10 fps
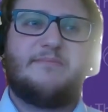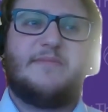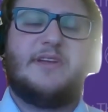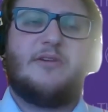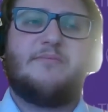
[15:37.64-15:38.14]

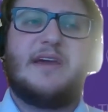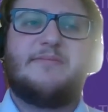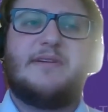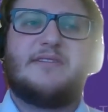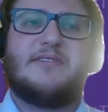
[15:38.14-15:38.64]

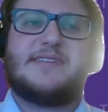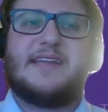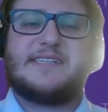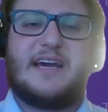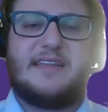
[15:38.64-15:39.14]
make me
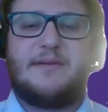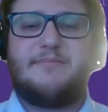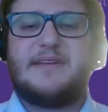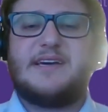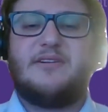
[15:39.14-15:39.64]
understand. It's kind of that
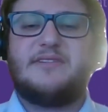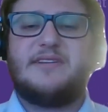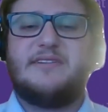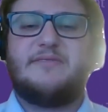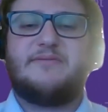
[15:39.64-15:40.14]

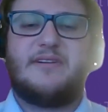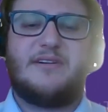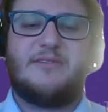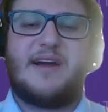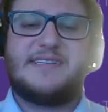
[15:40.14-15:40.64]
mentality of
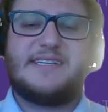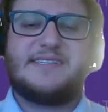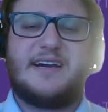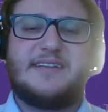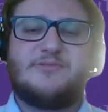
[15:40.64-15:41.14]

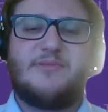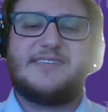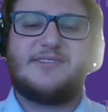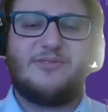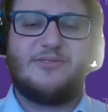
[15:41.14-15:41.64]
rising tides
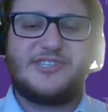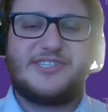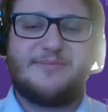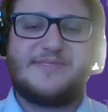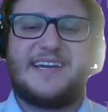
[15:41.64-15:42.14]
raise all
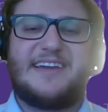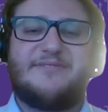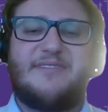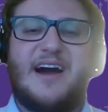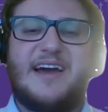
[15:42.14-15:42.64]
ships. Like
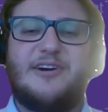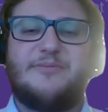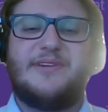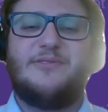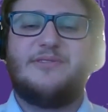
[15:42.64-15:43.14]
if I
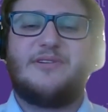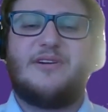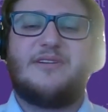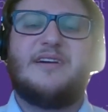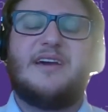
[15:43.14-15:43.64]
help you
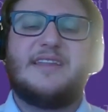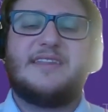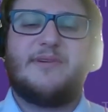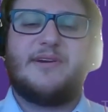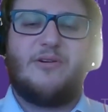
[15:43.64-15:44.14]
learn,
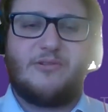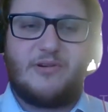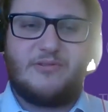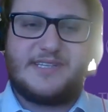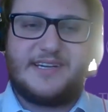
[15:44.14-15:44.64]
then we all
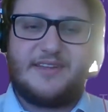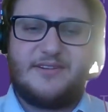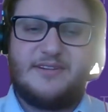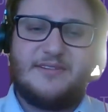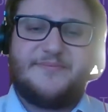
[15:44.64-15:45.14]
grow together.